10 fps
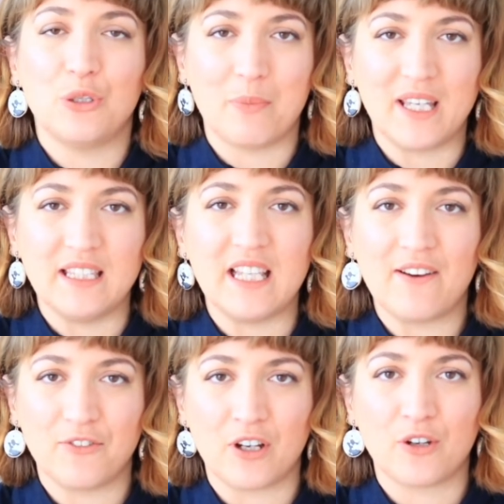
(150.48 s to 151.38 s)
you may
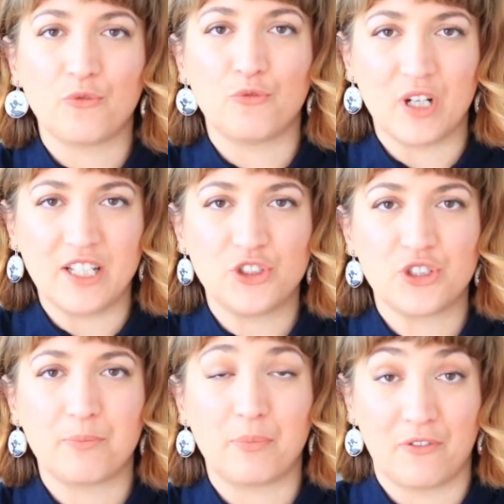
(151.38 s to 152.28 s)
never
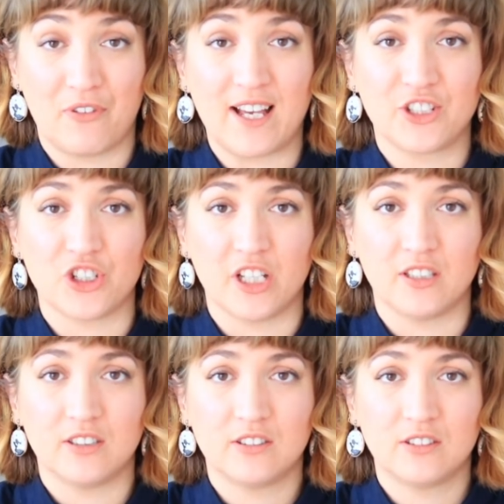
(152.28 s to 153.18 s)
reach perfection,